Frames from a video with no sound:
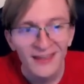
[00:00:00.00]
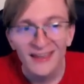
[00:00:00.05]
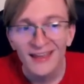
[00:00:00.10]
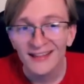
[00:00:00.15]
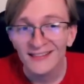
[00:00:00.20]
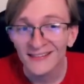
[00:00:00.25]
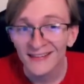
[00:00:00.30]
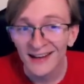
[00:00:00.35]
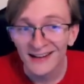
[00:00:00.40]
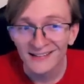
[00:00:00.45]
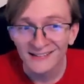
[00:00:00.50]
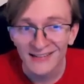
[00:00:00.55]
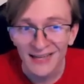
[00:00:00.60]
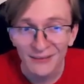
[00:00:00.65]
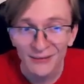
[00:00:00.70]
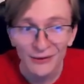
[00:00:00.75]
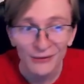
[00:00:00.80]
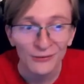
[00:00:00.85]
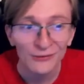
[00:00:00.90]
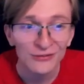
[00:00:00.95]
Next game
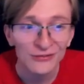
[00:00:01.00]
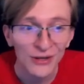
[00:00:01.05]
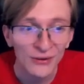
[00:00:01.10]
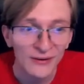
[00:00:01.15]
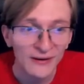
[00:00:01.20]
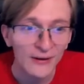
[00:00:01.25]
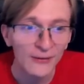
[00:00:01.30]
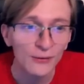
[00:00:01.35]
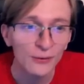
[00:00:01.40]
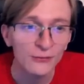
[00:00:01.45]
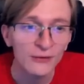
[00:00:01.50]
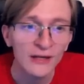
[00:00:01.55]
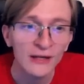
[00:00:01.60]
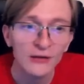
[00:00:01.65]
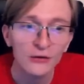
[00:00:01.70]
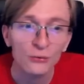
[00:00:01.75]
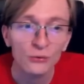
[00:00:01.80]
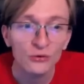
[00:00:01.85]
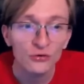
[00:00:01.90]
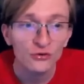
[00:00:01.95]
here, Shadow Gyarados
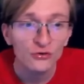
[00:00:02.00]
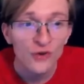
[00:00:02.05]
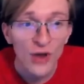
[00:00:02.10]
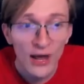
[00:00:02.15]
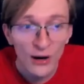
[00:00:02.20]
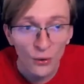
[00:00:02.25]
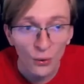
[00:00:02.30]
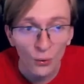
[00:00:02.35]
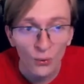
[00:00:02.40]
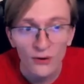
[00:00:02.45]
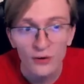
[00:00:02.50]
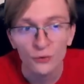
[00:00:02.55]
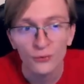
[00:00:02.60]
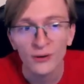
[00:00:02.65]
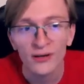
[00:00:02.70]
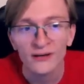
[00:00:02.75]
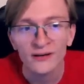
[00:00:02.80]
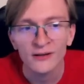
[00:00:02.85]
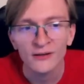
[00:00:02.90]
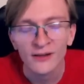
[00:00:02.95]
into Shadow
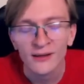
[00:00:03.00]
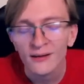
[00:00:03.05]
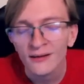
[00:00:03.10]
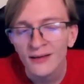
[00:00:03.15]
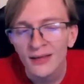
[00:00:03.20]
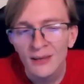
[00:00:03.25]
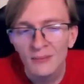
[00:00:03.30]
Cradily.